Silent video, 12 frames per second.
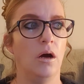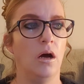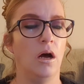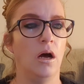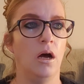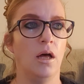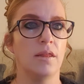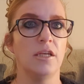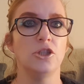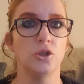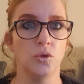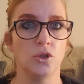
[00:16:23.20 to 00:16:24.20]
I
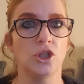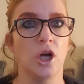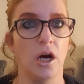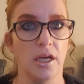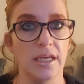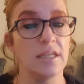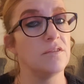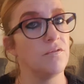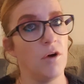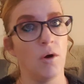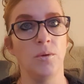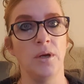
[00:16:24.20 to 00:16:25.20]
think George got his
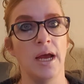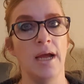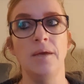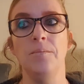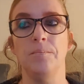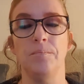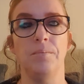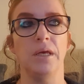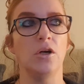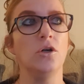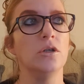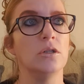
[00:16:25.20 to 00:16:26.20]
phone out
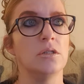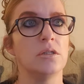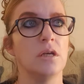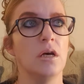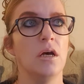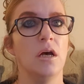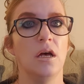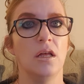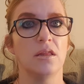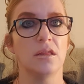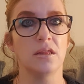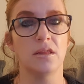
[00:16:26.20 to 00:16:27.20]
because
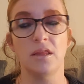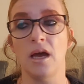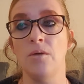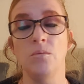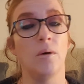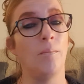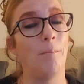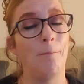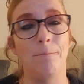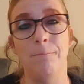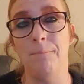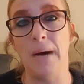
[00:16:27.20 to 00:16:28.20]
they were
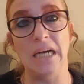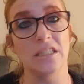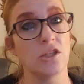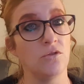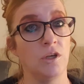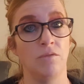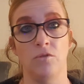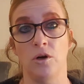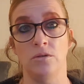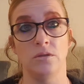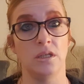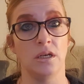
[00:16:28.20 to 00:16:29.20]
battering
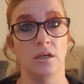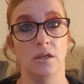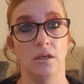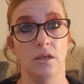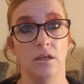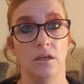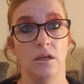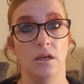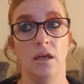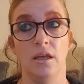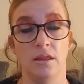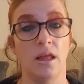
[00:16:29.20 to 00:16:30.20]
Rosi
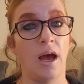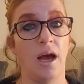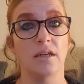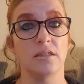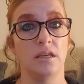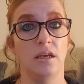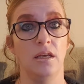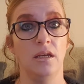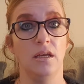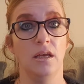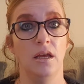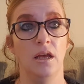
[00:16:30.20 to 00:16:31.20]
in that attic.
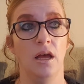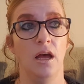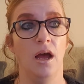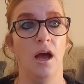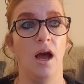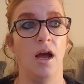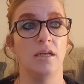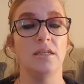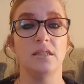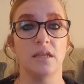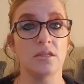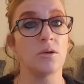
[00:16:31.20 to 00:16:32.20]
And he
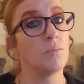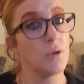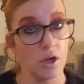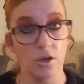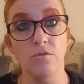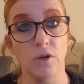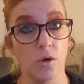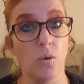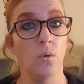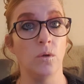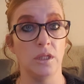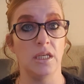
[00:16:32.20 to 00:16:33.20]
says, I'm going to
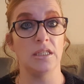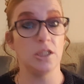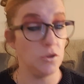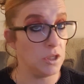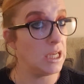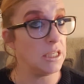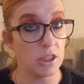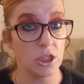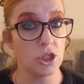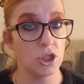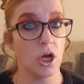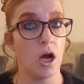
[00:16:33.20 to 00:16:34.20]
record this. You need to
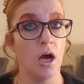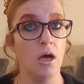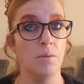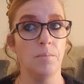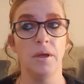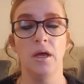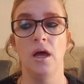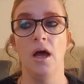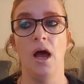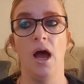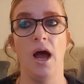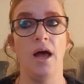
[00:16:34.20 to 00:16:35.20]
stop.
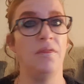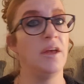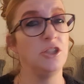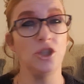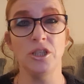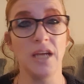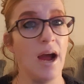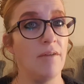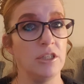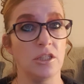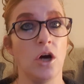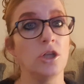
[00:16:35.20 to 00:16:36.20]
And they just
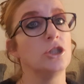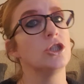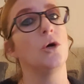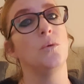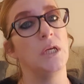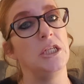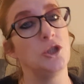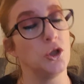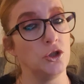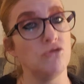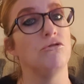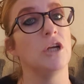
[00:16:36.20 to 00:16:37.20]
carried on. So he
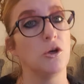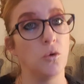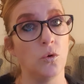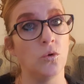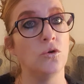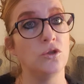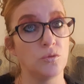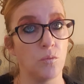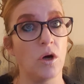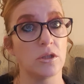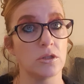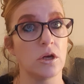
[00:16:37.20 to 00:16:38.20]
does record
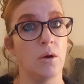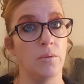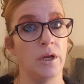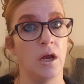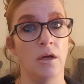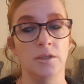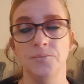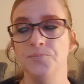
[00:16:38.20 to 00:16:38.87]
what's going on.